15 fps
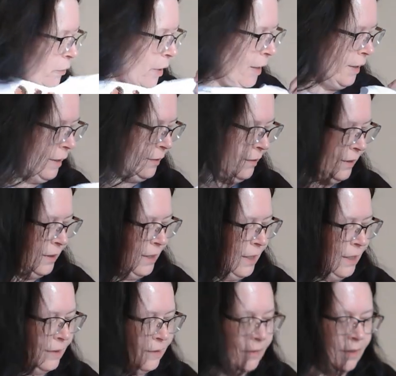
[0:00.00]
So I did
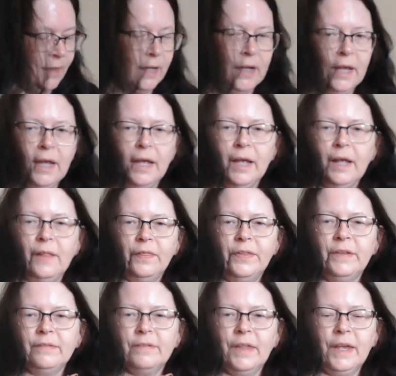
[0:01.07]
get
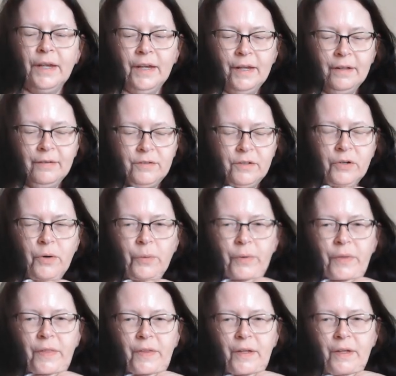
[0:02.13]
these leggings to go
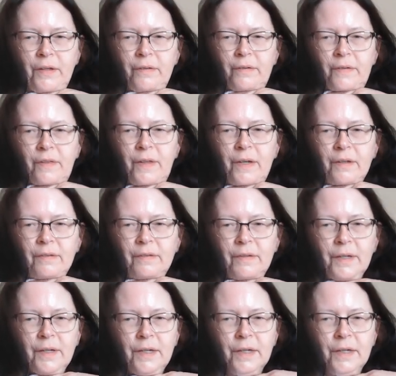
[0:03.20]
with these, this.